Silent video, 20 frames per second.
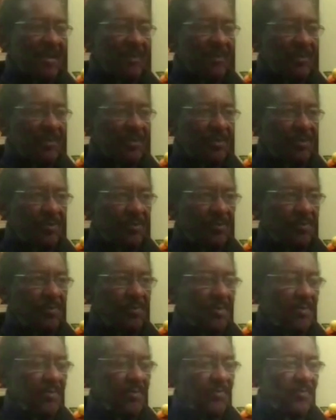After
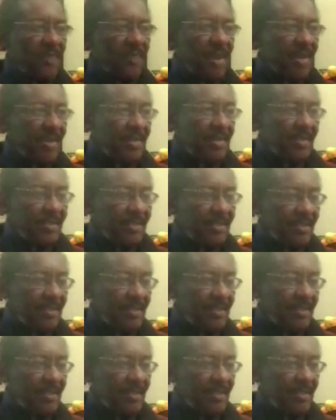school on Friday,
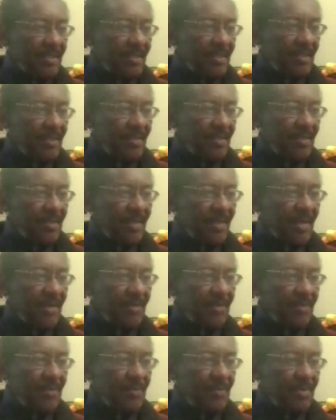you're
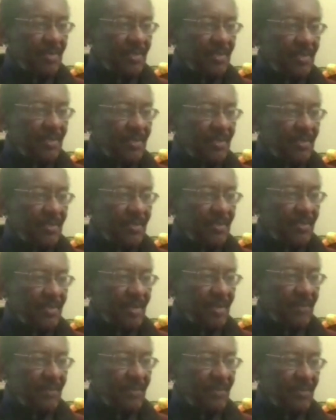allowed to play
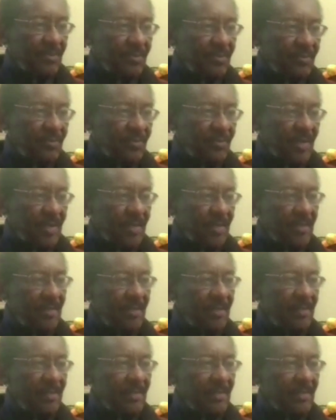after school Friday.